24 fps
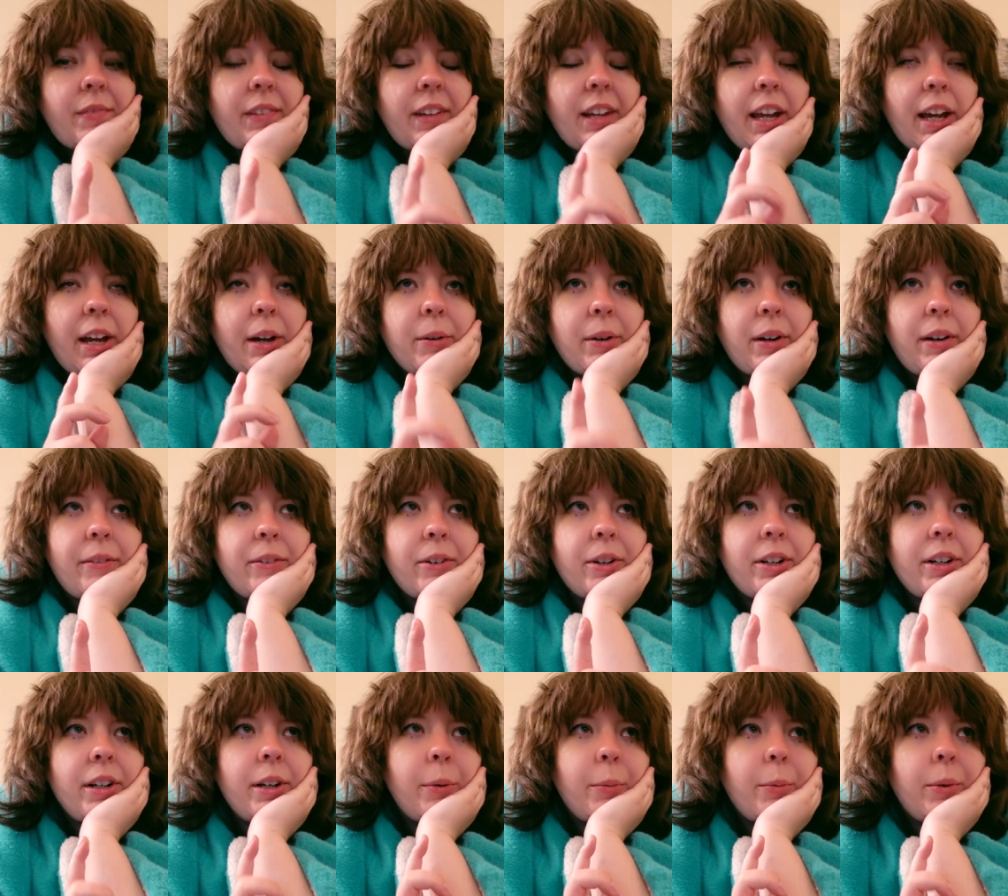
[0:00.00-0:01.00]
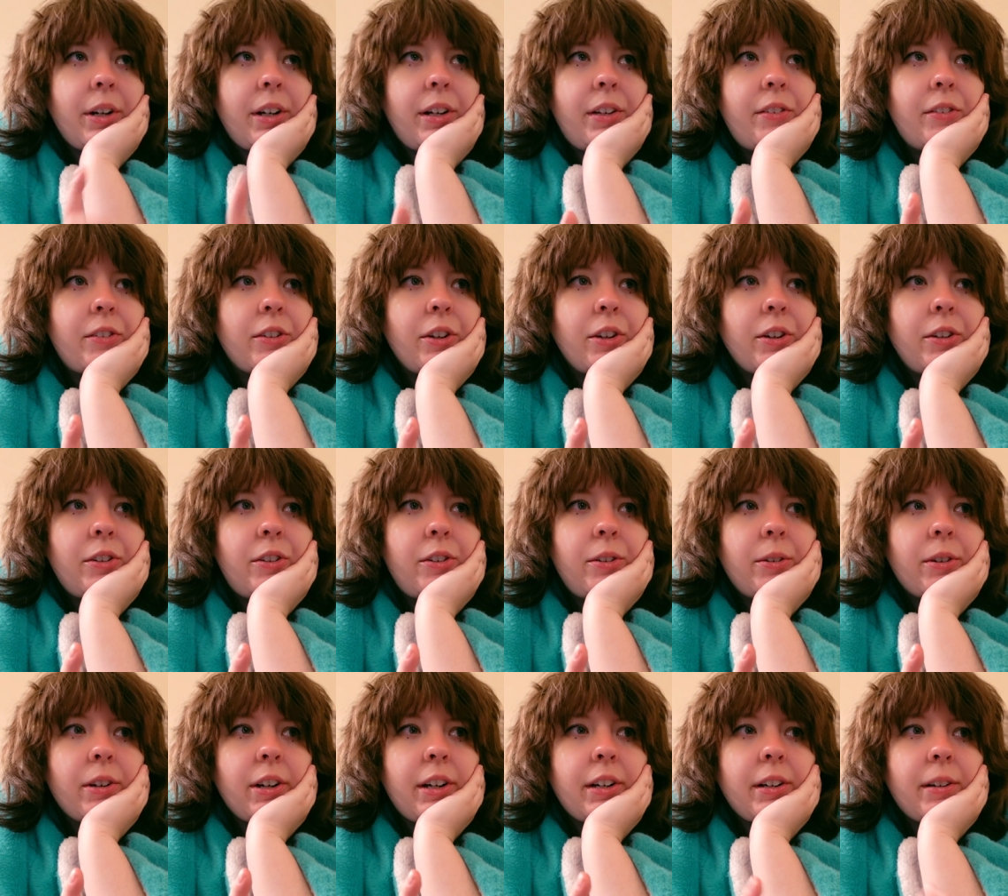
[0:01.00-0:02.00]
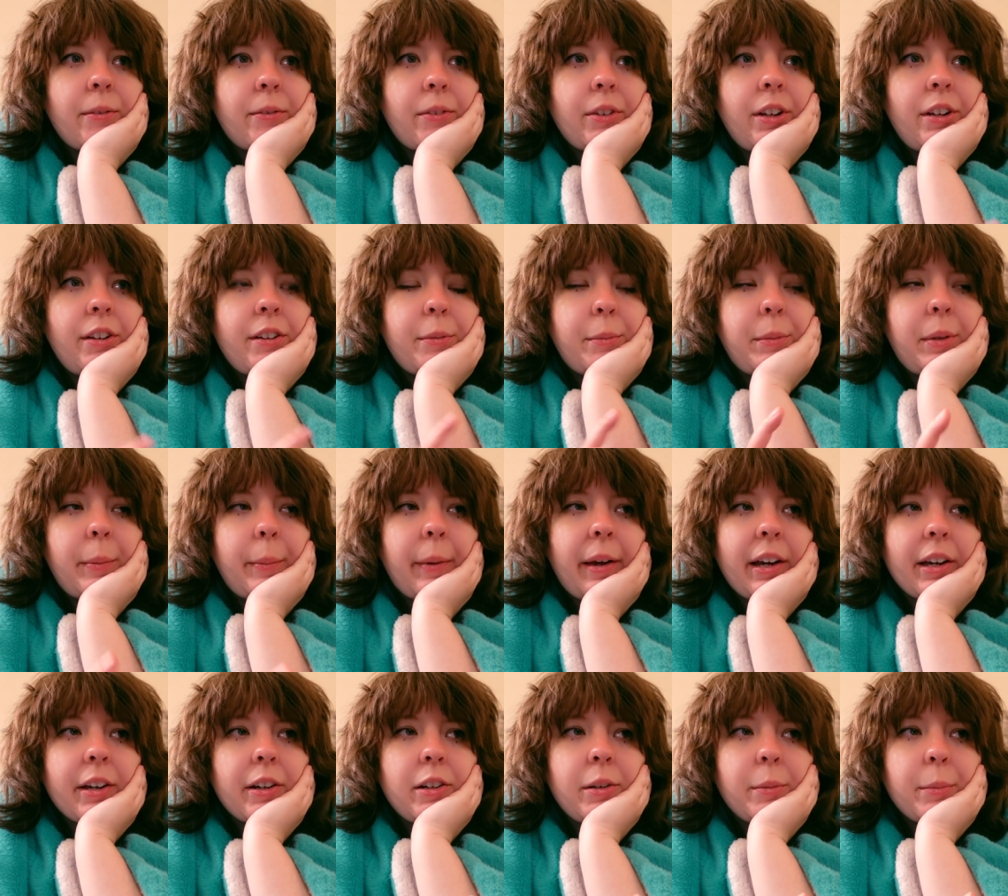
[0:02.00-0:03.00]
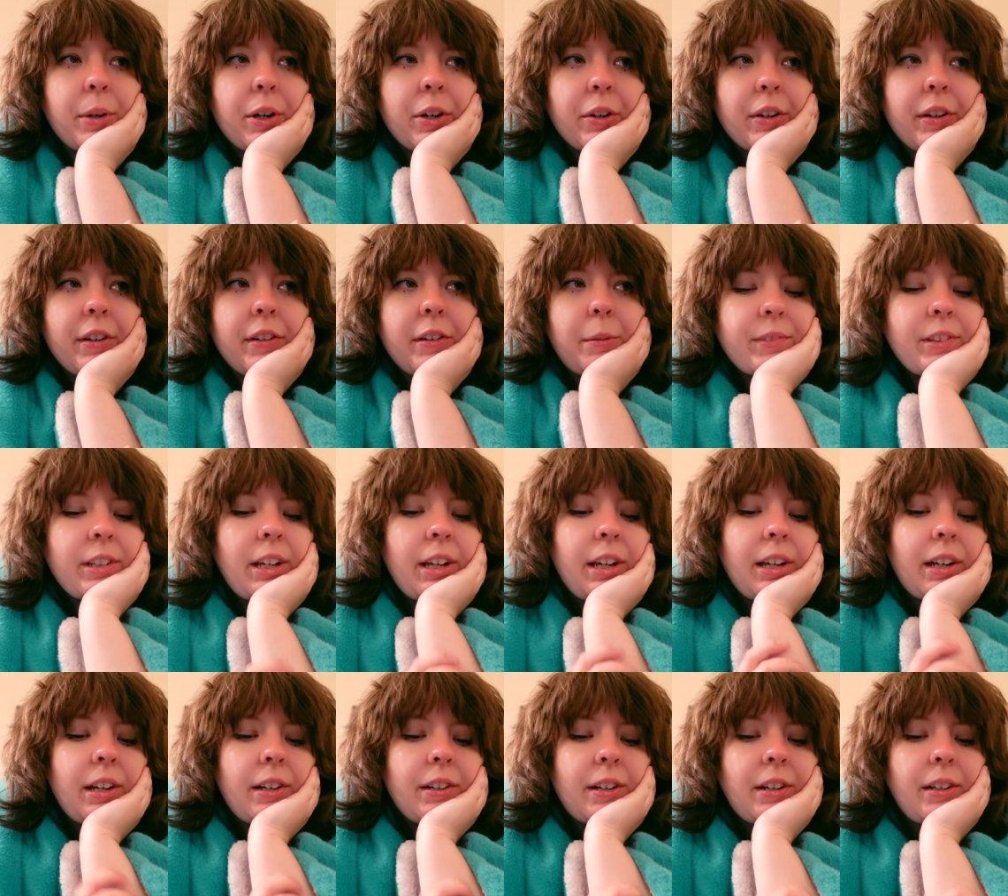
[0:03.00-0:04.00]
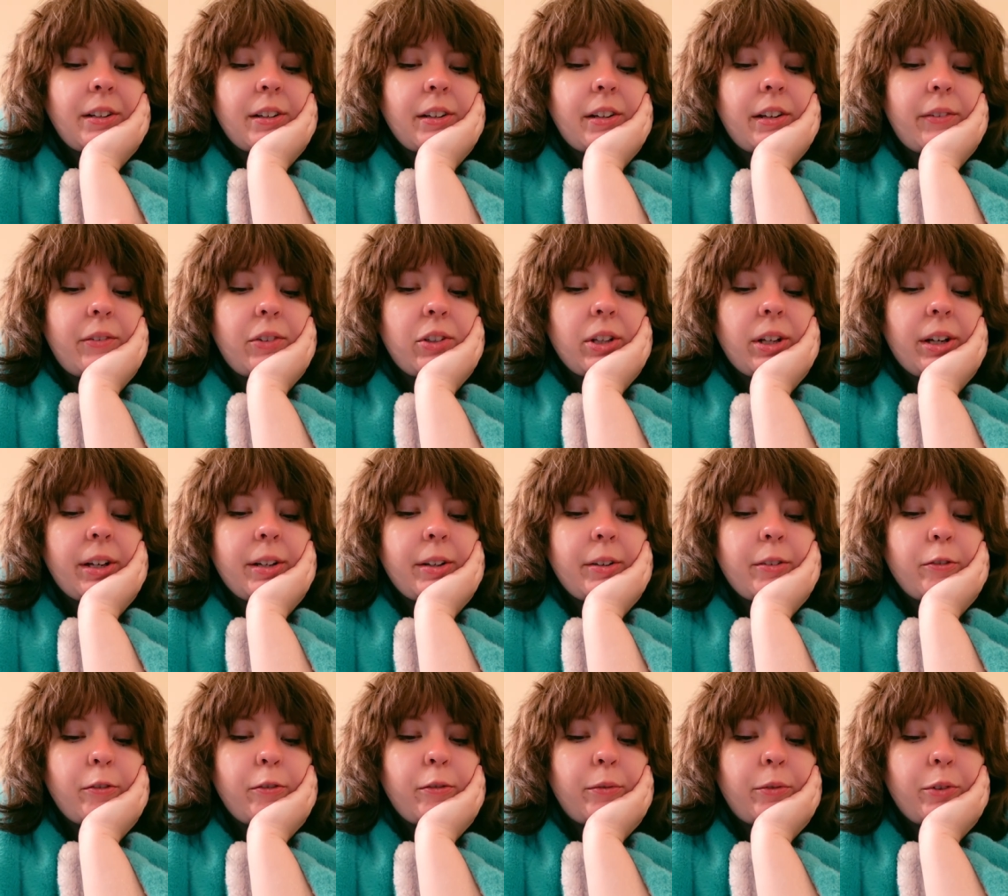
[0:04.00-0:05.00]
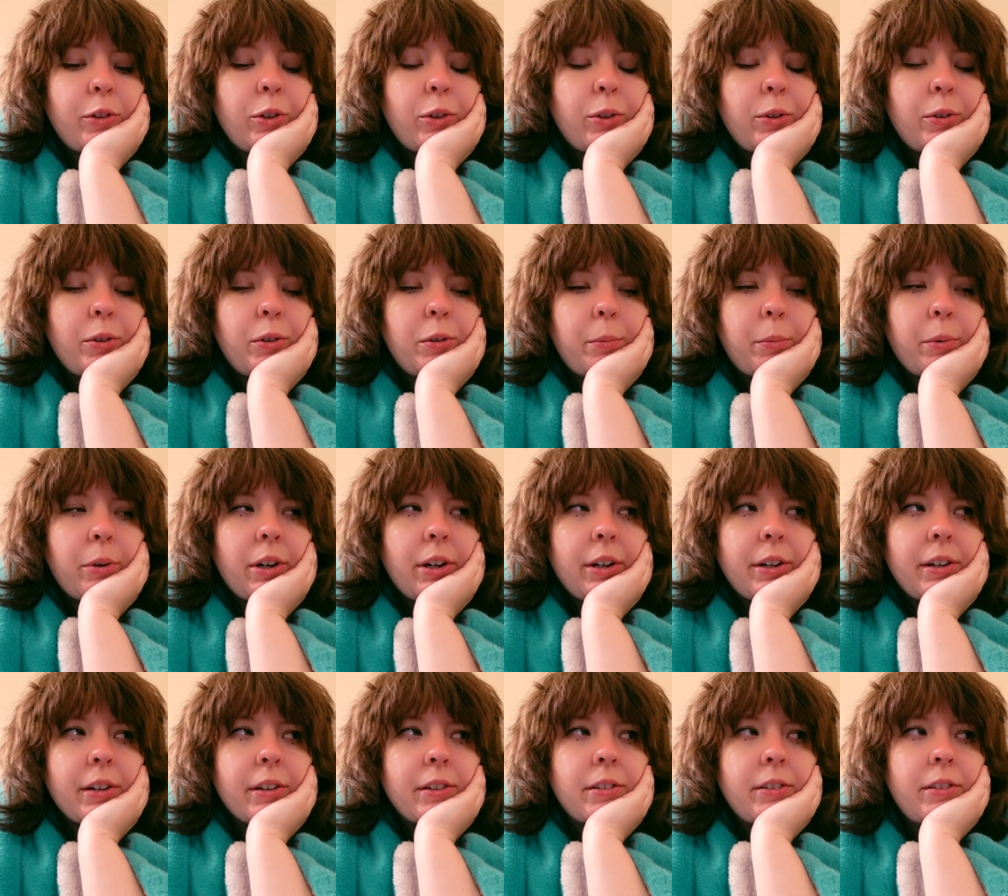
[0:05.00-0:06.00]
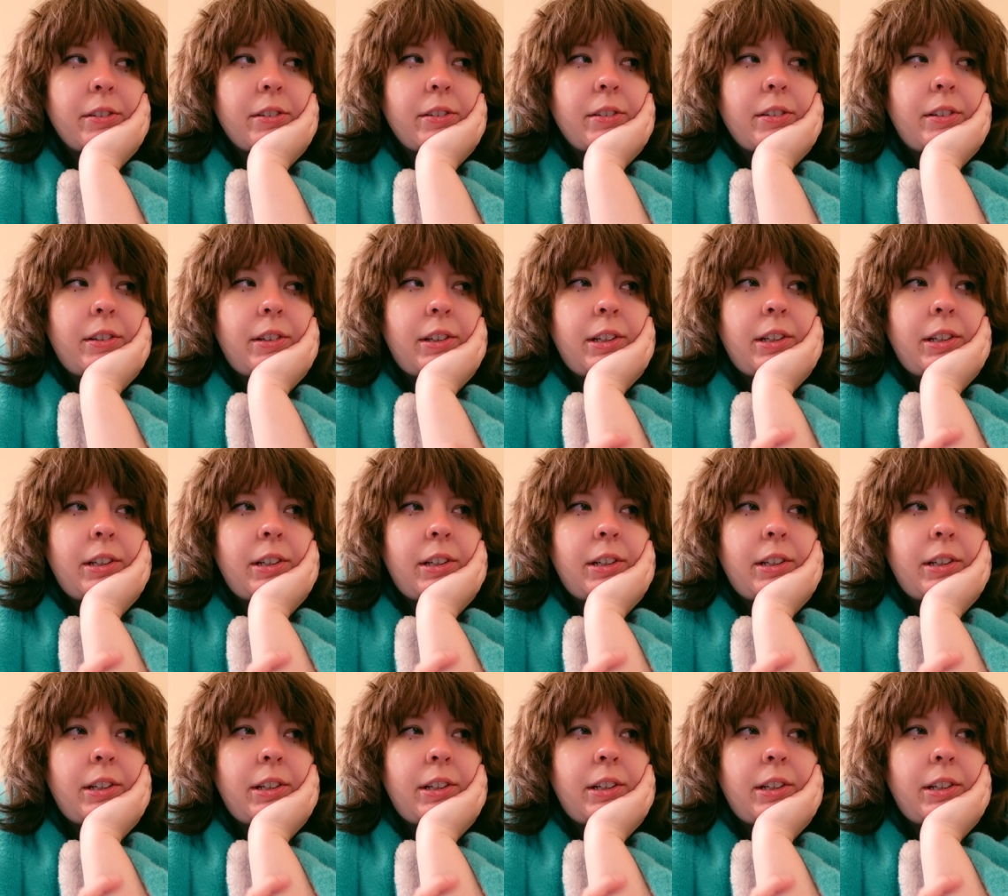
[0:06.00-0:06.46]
However, it was good to kind of ease me back into markets, and I did have a lot of new products